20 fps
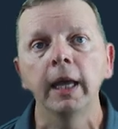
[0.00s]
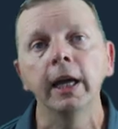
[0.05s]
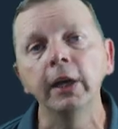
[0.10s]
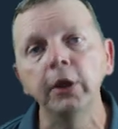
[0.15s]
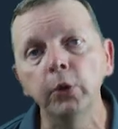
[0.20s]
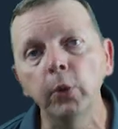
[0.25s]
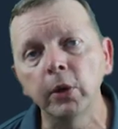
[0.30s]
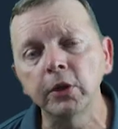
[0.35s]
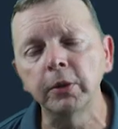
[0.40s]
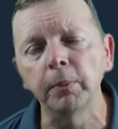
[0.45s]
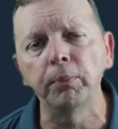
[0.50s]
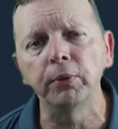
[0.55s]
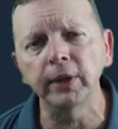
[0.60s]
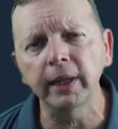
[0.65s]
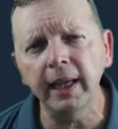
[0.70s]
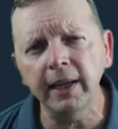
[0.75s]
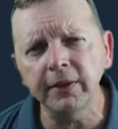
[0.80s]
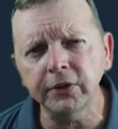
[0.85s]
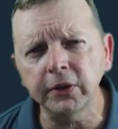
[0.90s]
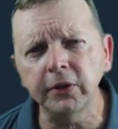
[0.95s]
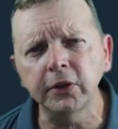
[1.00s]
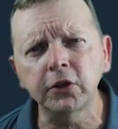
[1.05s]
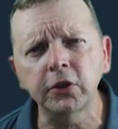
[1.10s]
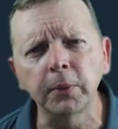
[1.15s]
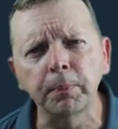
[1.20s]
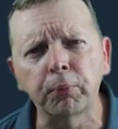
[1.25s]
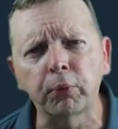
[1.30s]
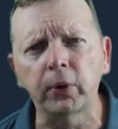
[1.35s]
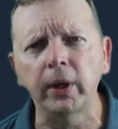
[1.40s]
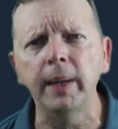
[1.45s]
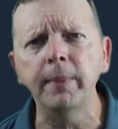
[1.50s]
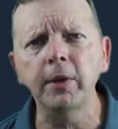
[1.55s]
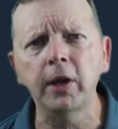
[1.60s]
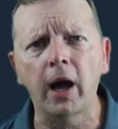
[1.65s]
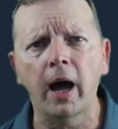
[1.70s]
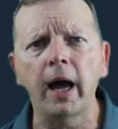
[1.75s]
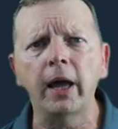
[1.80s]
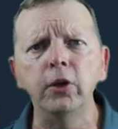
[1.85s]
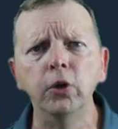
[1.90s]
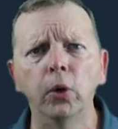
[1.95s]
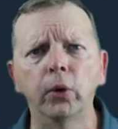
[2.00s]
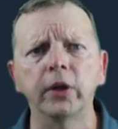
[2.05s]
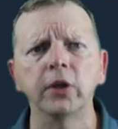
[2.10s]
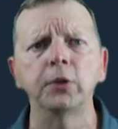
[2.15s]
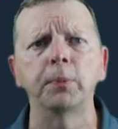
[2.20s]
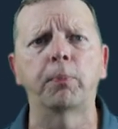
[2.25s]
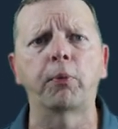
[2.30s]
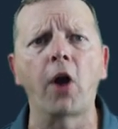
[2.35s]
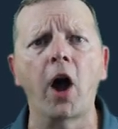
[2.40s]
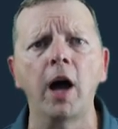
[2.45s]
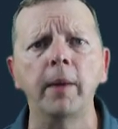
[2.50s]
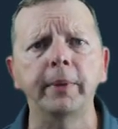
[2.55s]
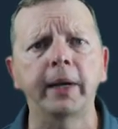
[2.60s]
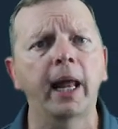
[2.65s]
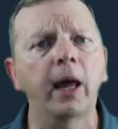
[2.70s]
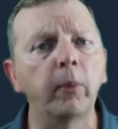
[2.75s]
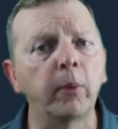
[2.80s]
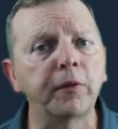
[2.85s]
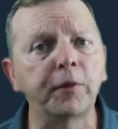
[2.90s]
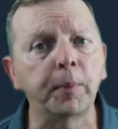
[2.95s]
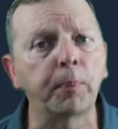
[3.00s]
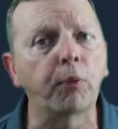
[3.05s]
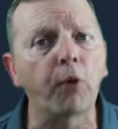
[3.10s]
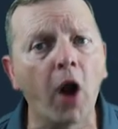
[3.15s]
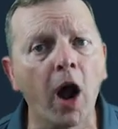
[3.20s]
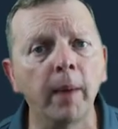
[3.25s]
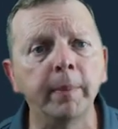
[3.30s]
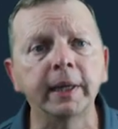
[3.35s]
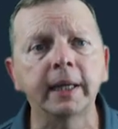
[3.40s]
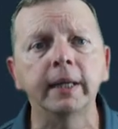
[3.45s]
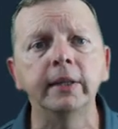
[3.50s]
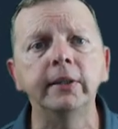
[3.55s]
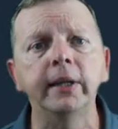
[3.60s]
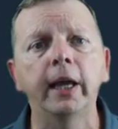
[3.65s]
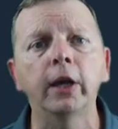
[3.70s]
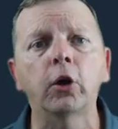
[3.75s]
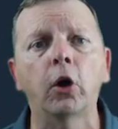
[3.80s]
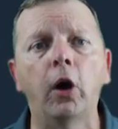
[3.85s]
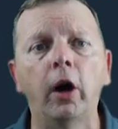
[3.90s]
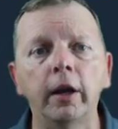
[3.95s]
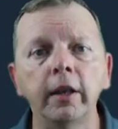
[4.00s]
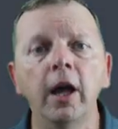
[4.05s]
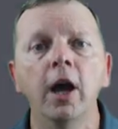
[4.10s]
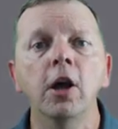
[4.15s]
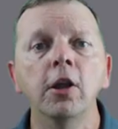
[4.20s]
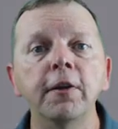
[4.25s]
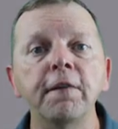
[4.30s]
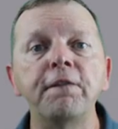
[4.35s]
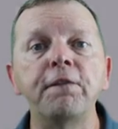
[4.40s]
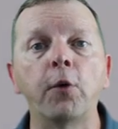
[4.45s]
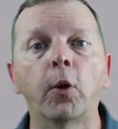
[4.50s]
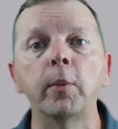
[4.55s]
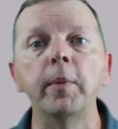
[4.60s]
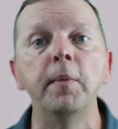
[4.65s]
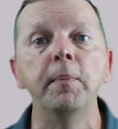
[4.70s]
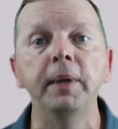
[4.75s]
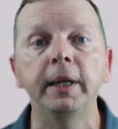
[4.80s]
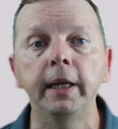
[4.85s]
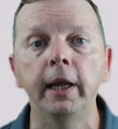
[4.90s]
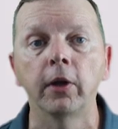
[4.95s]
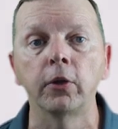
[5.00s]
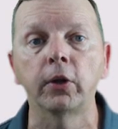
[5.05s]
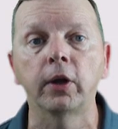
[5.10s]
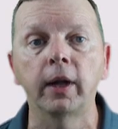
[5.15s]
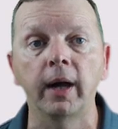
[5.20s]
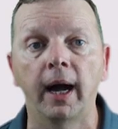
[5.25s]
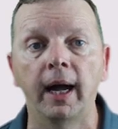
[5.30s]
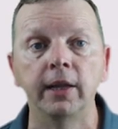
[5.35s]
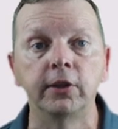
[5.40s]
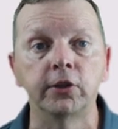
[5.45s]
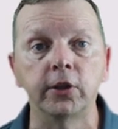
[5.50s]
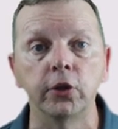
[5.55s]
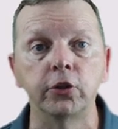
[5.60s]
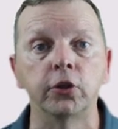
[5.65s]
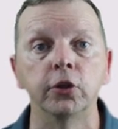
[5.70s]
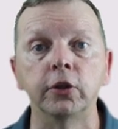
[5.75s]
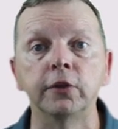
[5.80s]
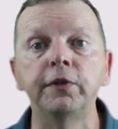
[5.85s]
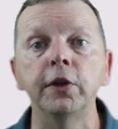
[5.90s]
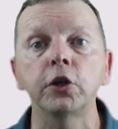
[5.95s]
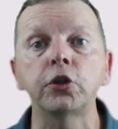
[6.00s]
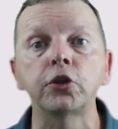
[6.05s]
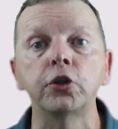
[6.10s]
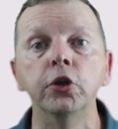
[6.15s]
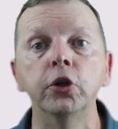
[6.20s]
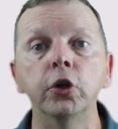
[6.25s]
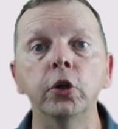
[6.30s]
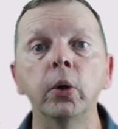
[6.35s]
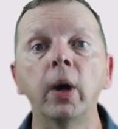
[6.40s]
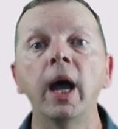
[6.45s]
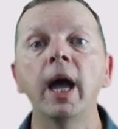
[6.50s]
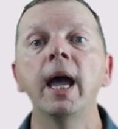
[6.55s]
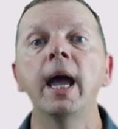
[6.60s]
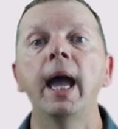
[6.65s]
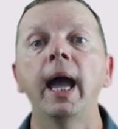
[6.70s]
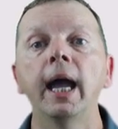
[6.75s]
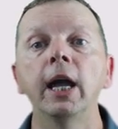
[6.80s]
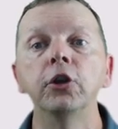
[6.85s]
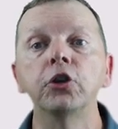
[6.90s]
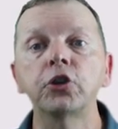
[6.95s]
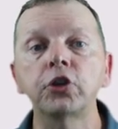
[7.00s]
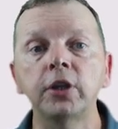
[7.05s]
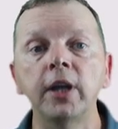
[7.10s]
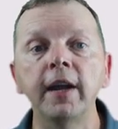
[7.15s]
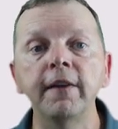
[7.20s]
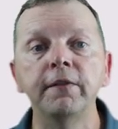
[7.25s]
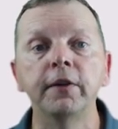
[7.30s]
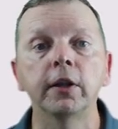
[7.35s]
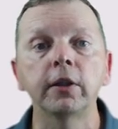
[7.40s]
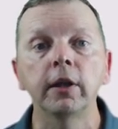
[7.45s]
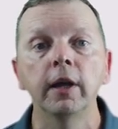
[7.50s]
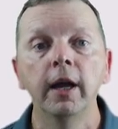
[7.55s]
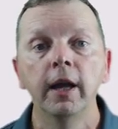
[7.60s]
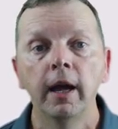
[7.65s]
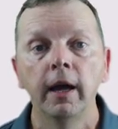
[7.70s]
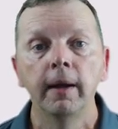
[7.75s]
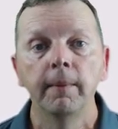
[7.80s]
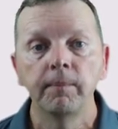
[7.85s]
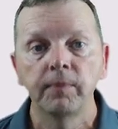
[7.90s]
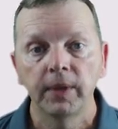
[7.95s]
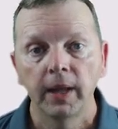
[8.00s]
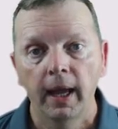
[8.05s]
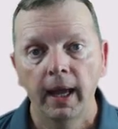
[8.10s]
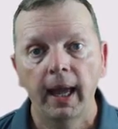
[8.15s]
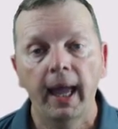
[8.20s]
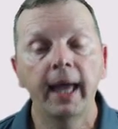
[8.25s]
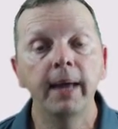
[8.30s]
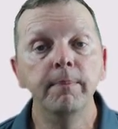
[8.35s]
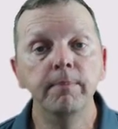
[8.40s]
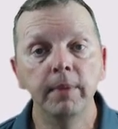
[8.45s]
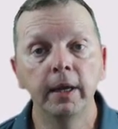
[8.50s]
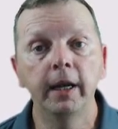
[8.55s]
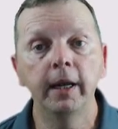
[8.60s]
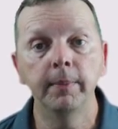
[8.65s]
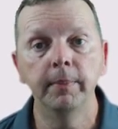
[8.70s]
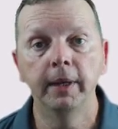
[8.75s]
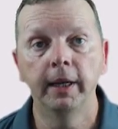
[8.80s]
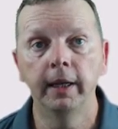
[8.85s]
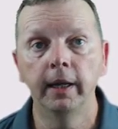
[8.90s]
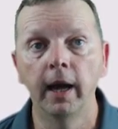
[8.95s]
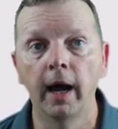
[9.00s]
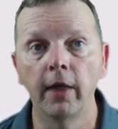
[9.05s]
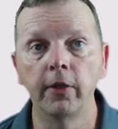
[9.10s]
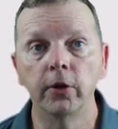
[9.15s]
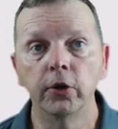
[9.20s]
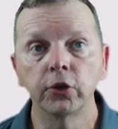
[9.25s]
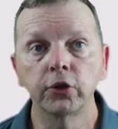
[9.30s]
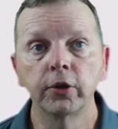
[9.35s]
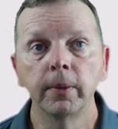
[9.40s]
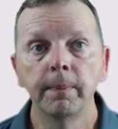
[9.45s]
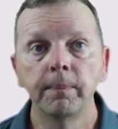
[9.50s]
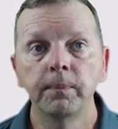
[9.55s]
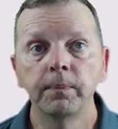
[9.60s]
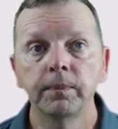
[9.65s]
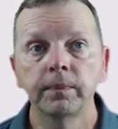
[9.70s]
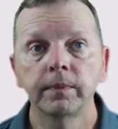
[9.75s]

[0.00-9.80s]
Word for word: Hinduism believes in a supreme god known as Brahman. However, Brahman can take on the form of many other gods, such as Vishnu and Shiva and many, many others.